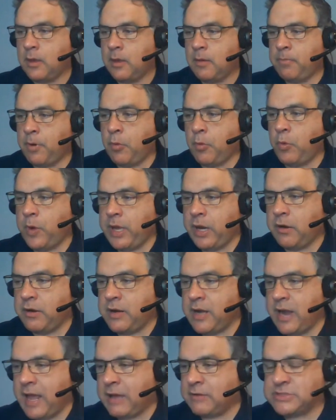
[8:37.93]
But we are
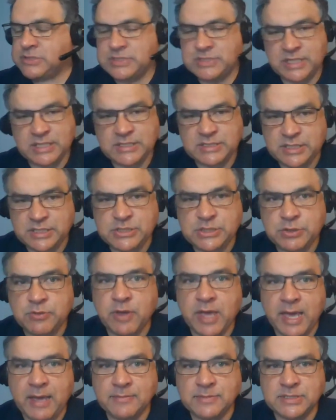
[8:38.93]
now 62
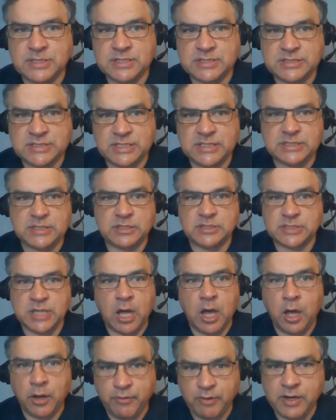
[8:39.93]
games in the season. There's
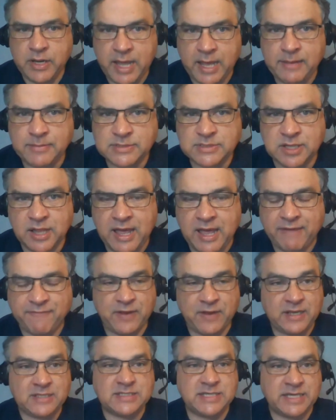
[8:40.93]
100 games left,
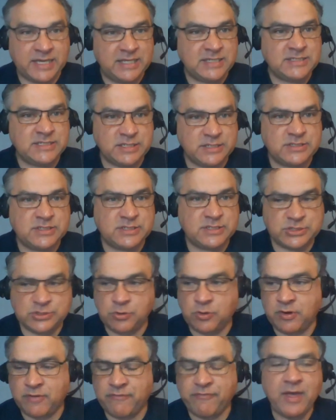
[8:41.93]
and it's easy to
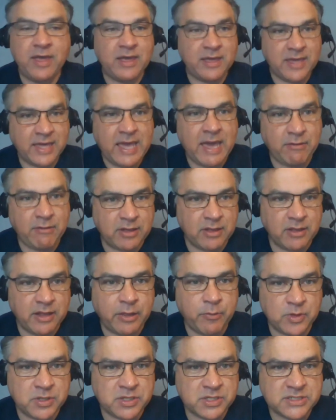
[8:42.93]
sort of
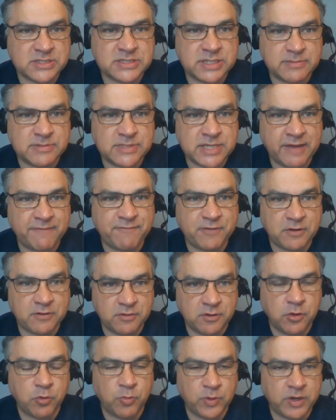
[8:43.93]
calculate what these teams have to
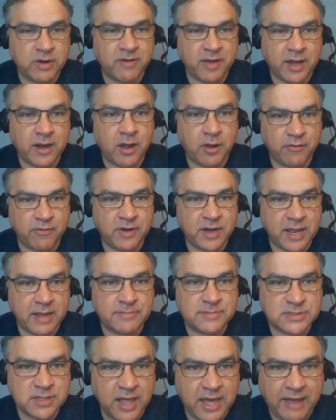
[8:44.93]
do when you've got 100
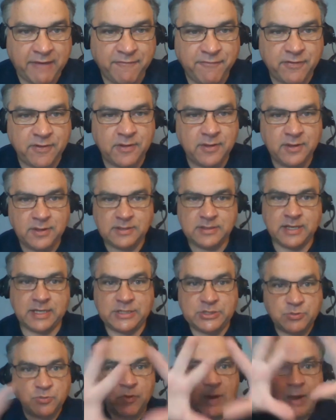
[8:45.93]
games left.
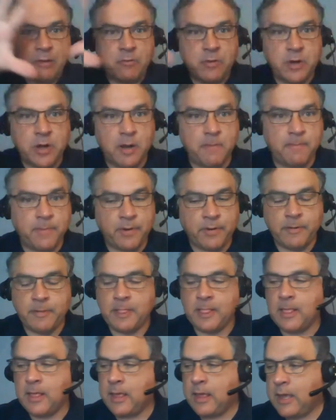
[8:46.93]
Nice round number.
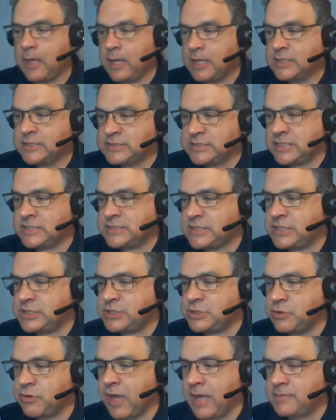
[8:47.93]

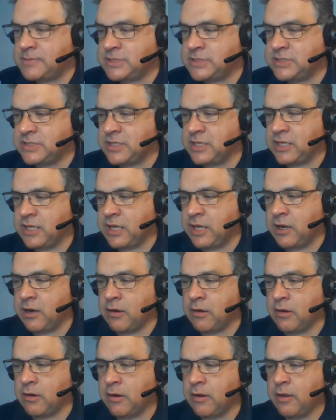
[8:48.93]
62 games into the
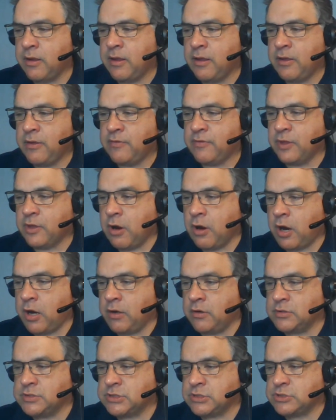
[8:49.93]
year, the
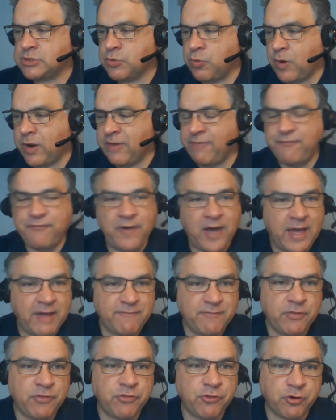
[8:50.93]
Cardinals are
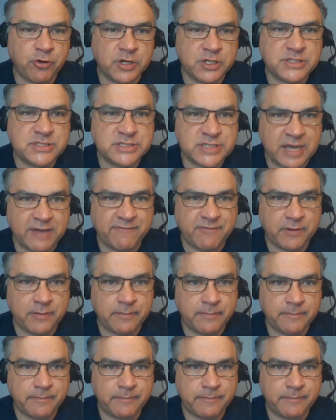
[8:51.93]
25 and 37.